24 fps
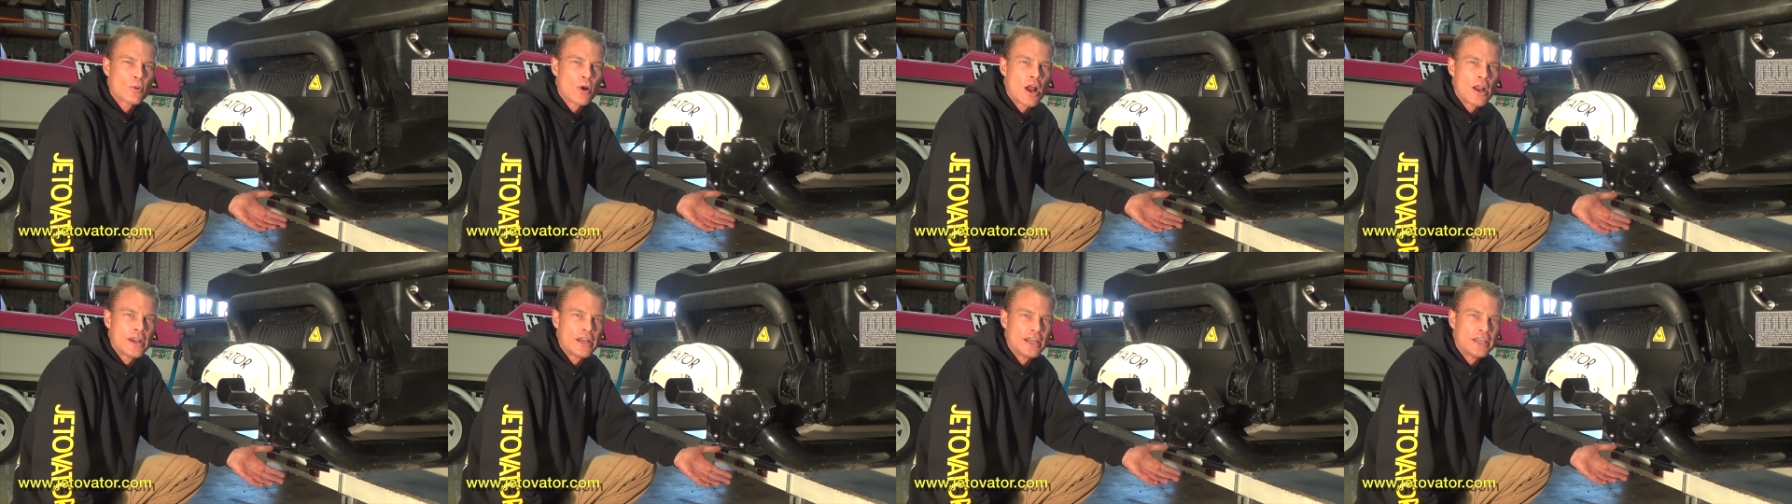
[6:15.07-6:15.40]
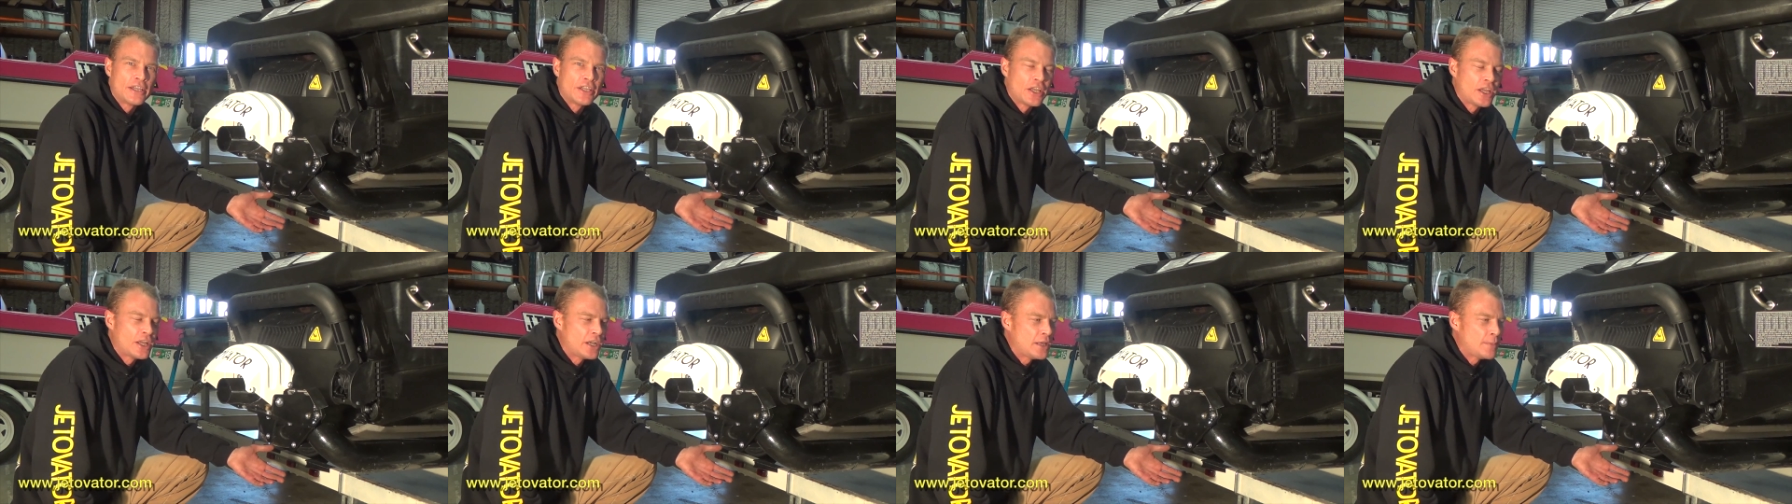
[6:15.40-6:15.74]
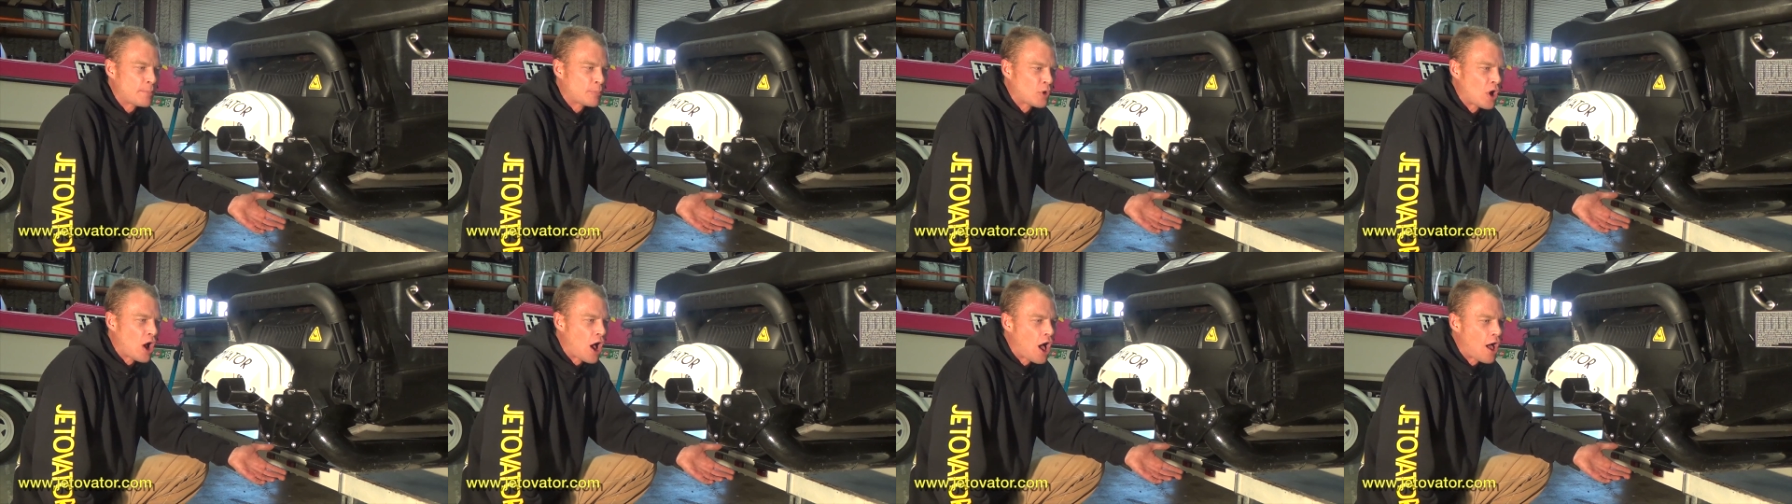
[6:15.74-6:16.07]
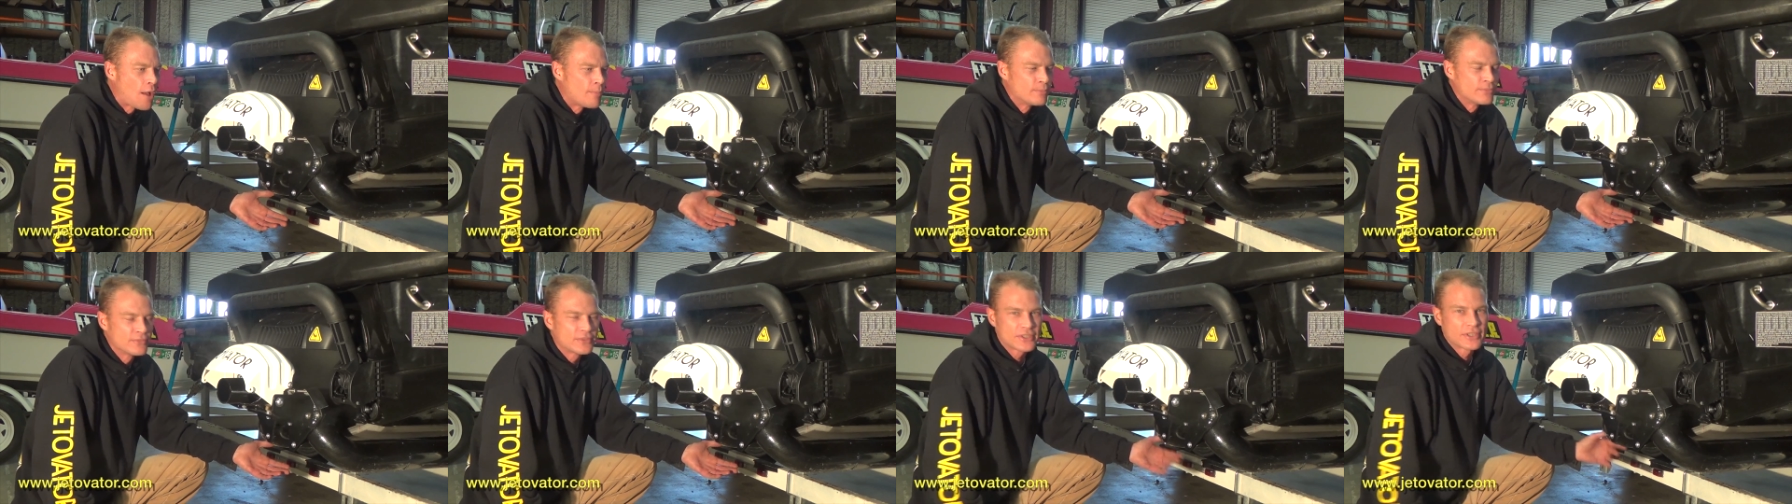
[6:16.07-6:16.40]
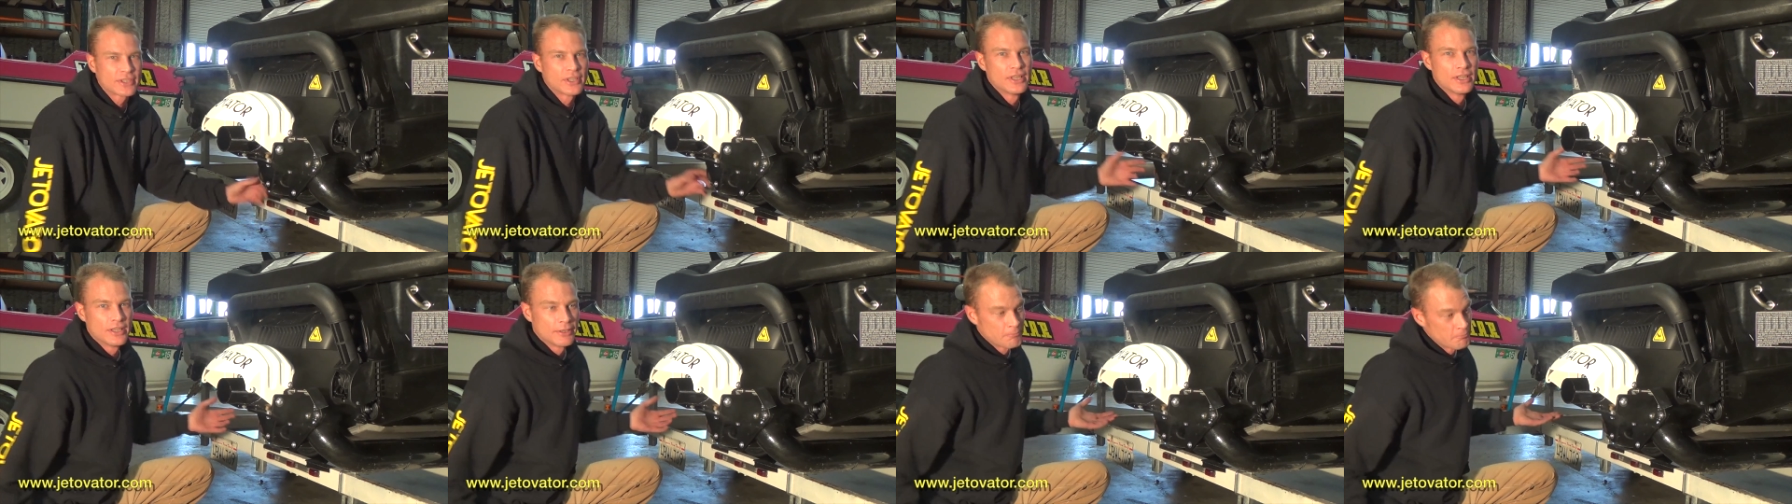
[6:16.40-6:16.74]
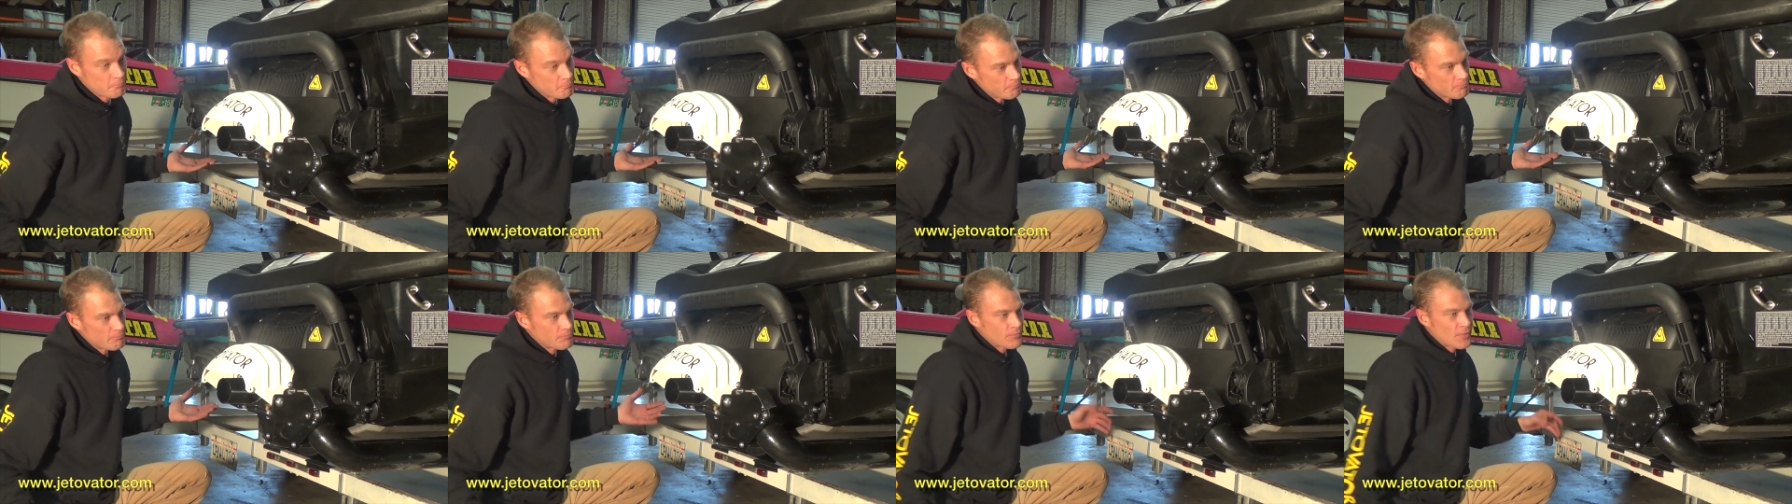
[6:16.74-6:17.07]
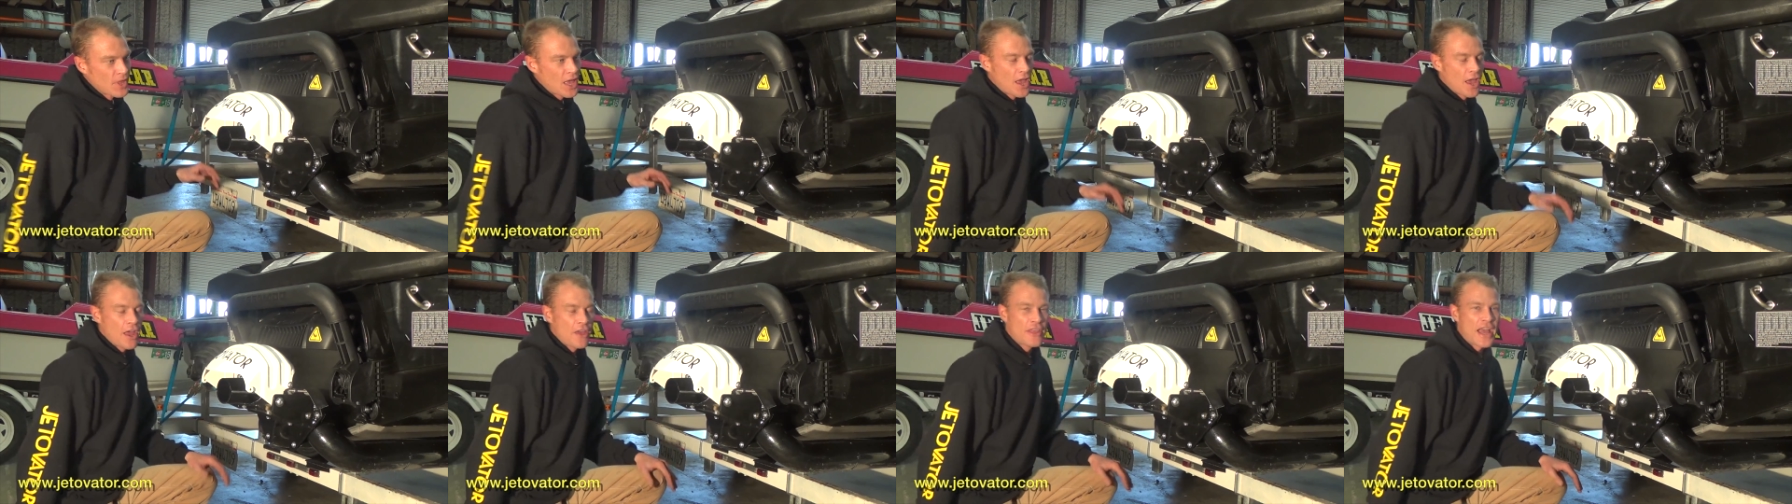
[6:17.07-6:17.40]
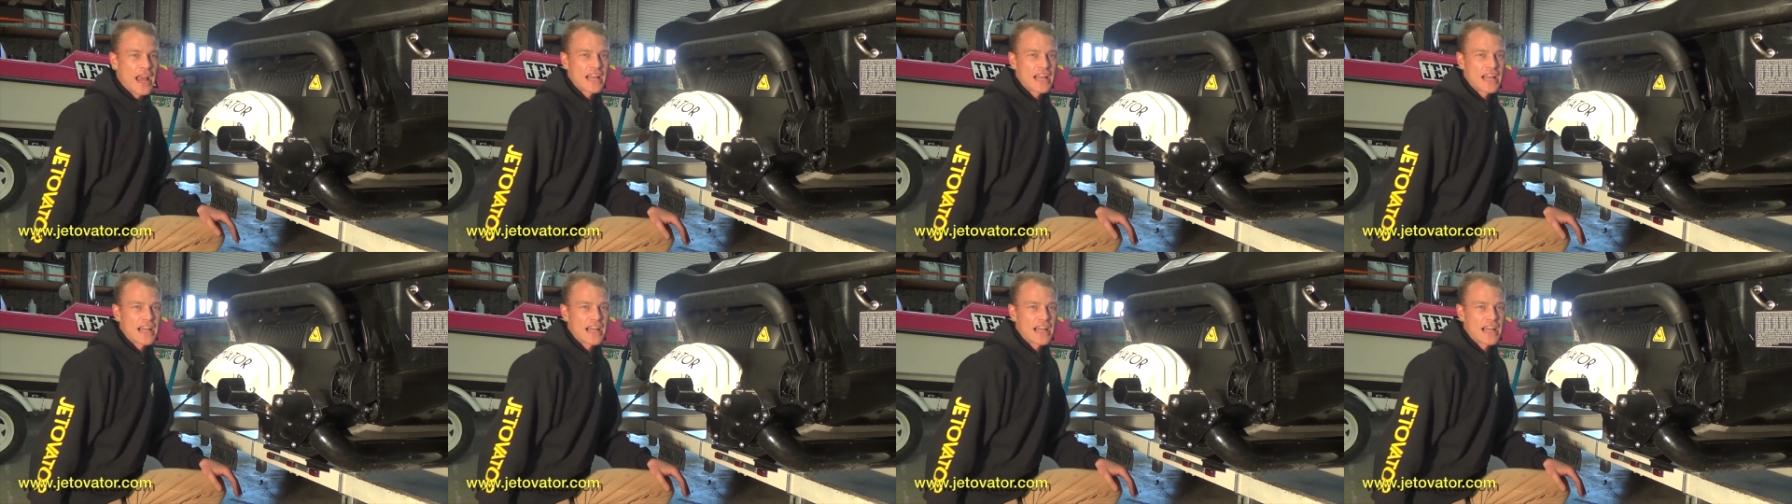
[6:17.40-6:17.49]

run into any problems.